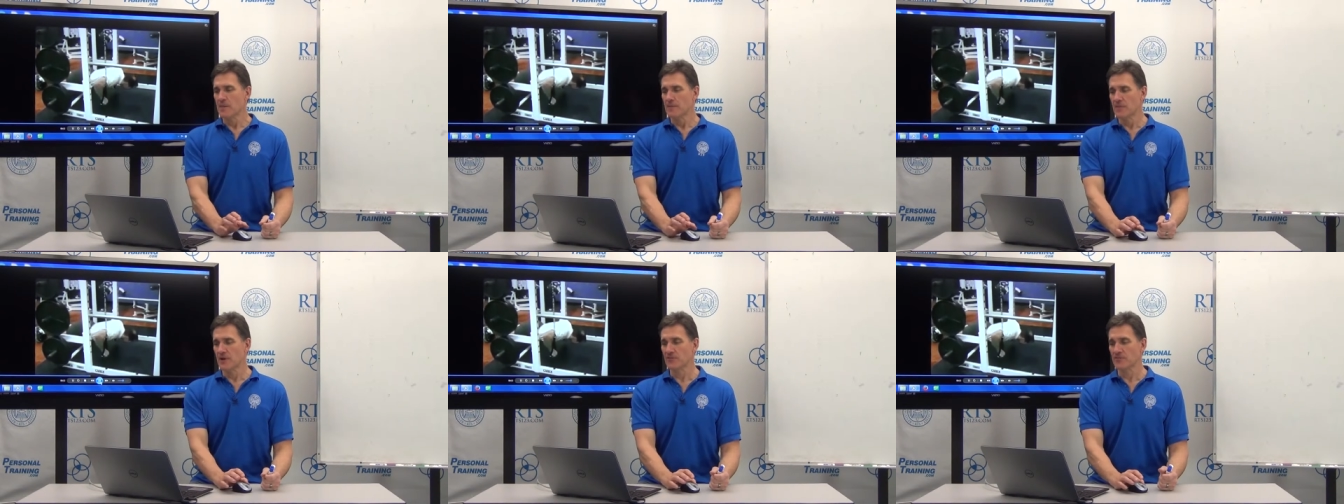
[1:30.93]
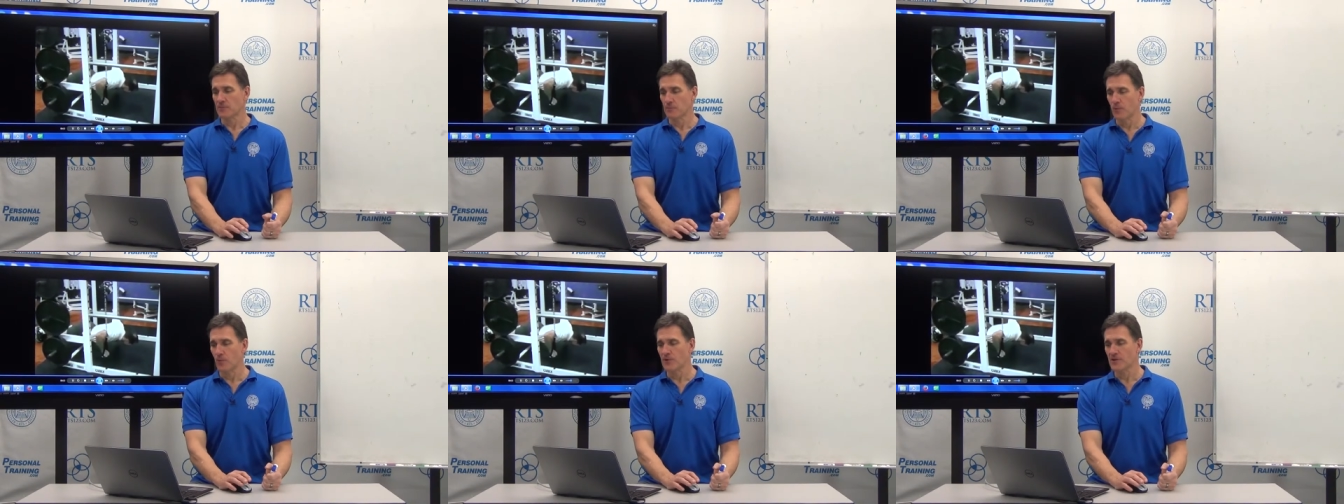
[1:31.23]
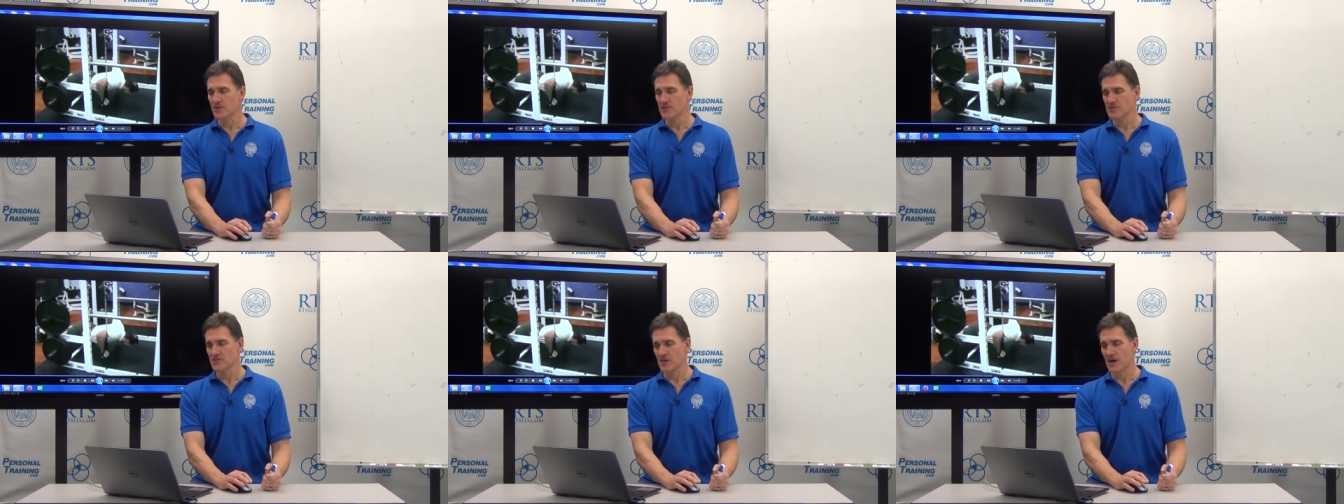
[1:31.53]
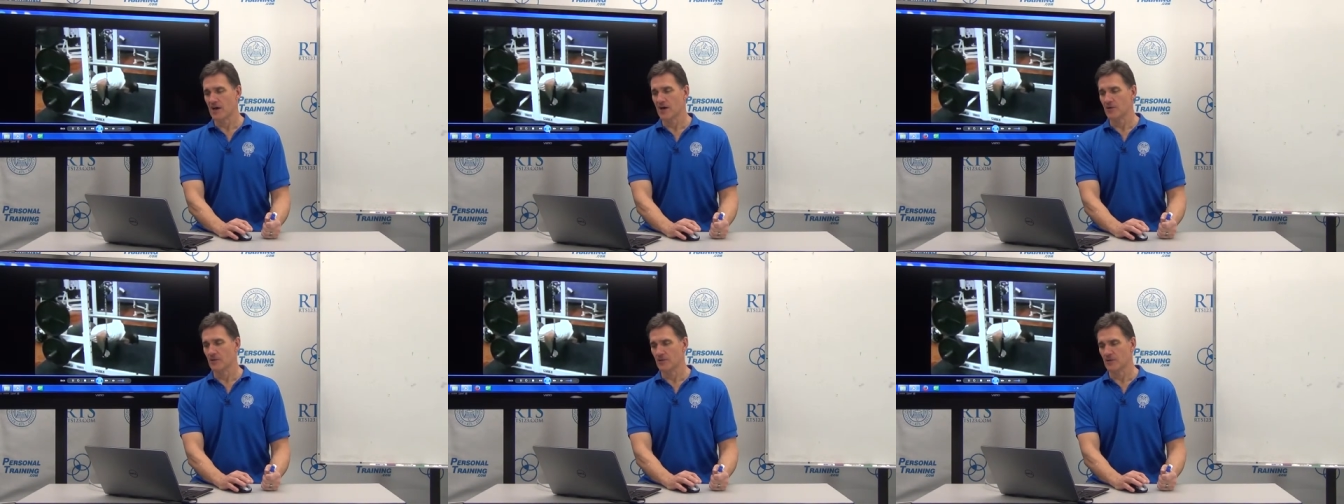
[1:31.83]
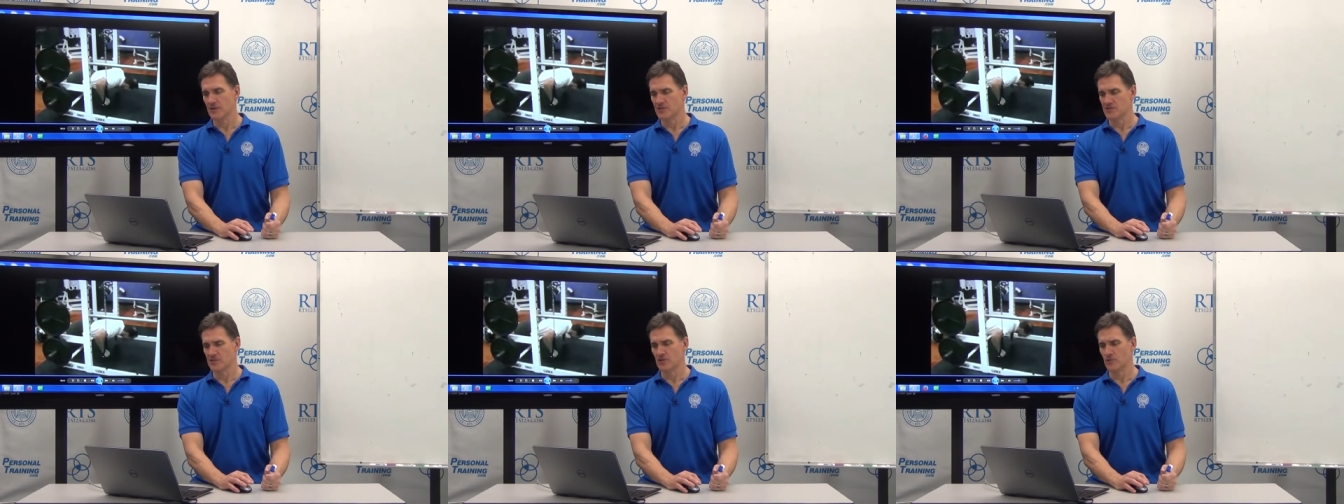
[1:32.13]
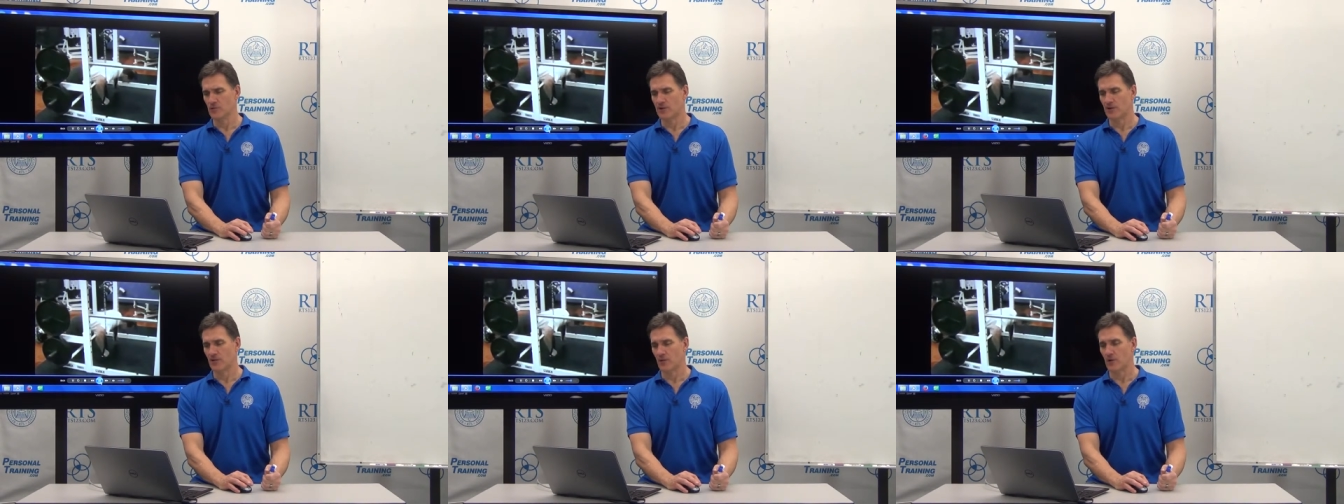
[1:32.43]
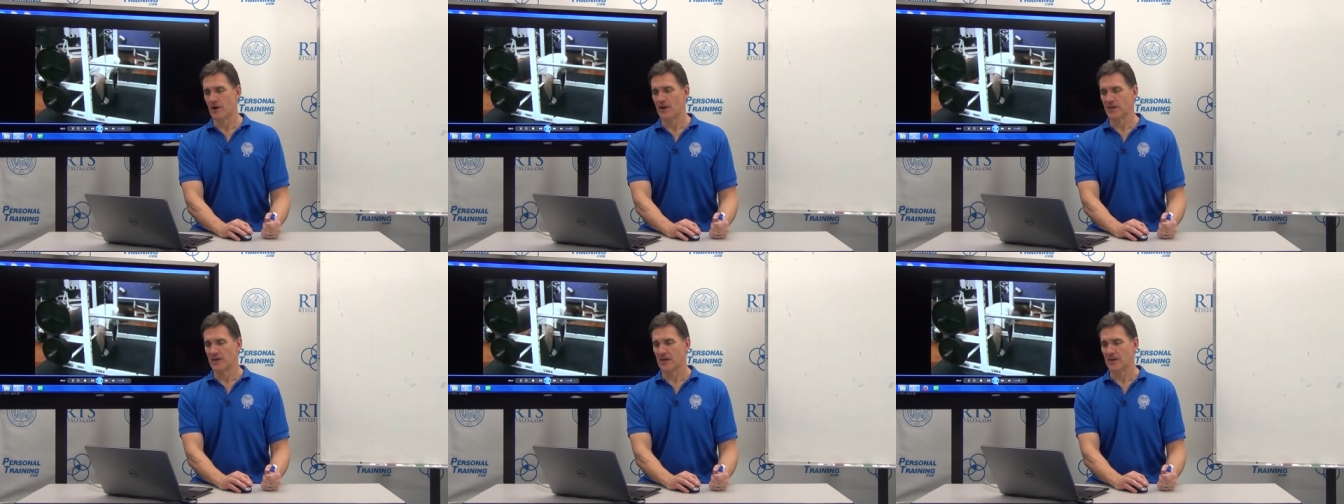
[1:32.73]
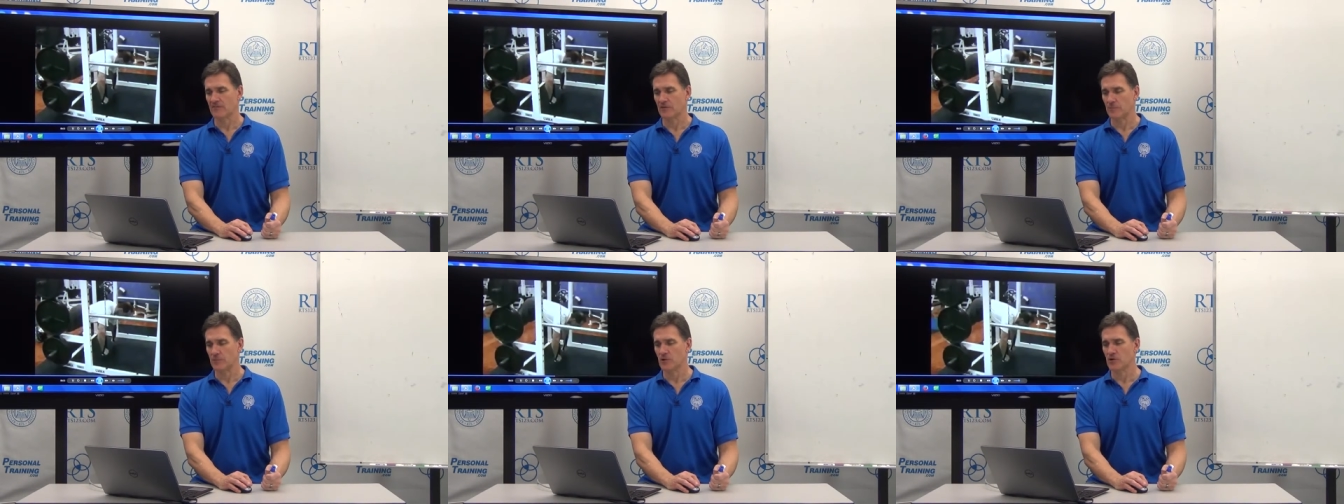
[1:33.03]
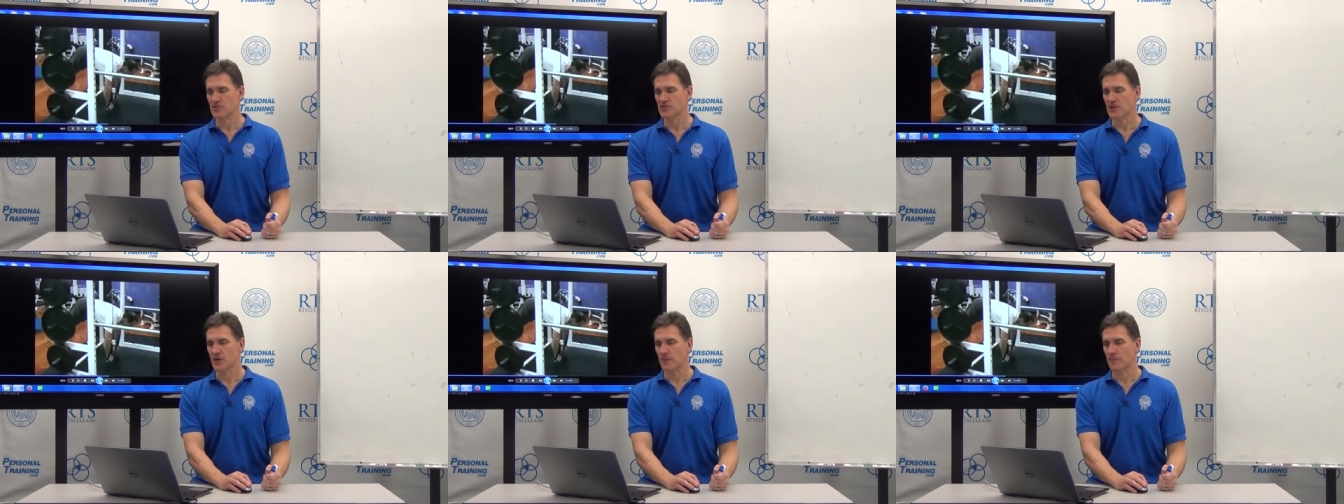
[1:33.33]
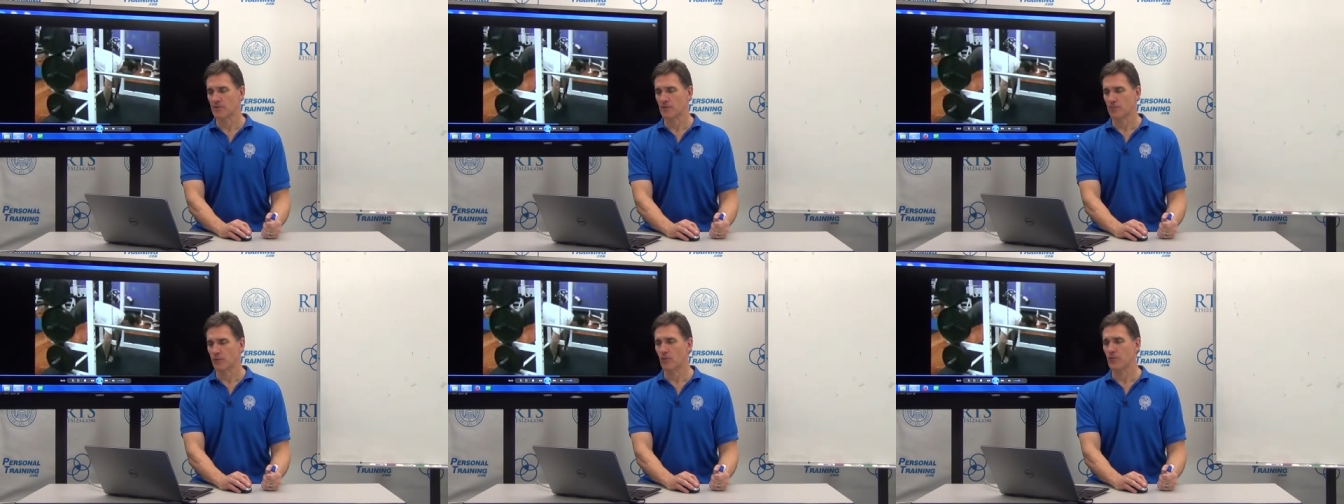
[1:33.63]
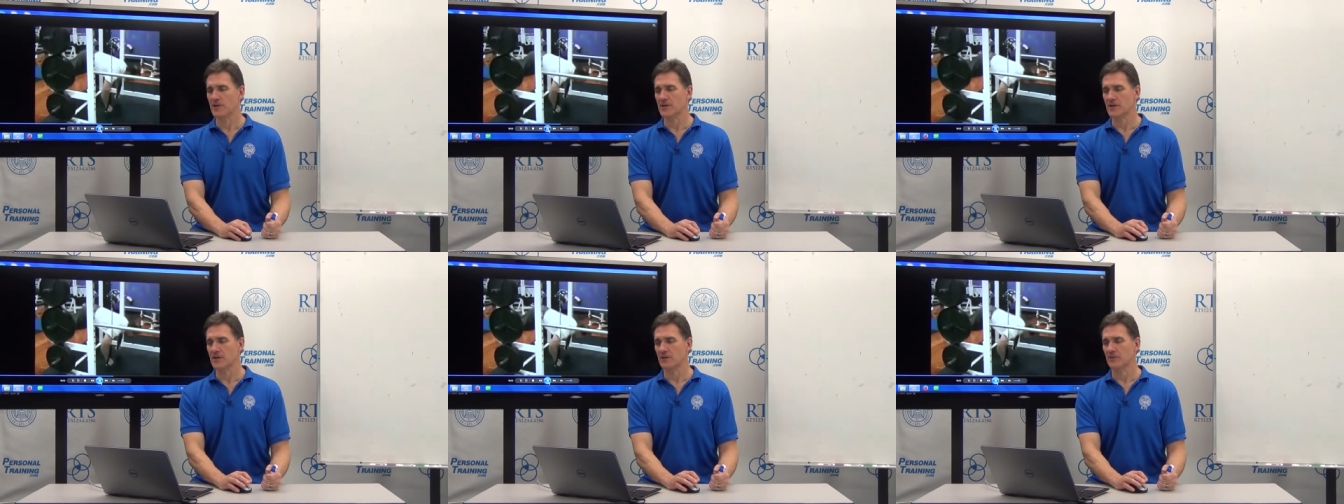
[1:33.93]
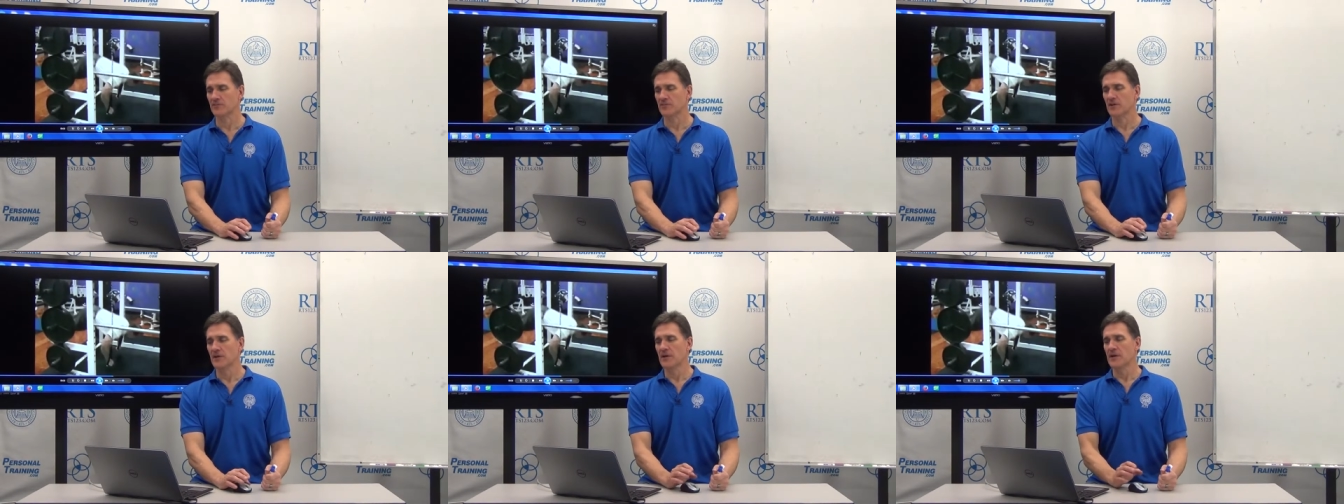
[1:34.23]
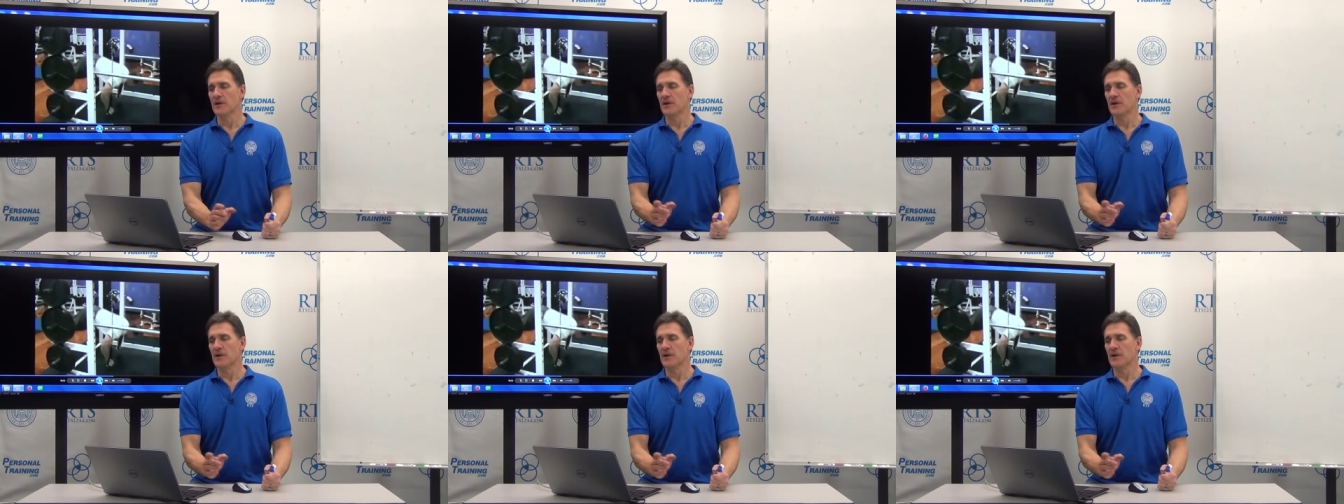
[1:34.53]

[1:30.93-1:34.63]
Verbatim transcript: But the point is not, is he doing the right kind of a push-up? The point is,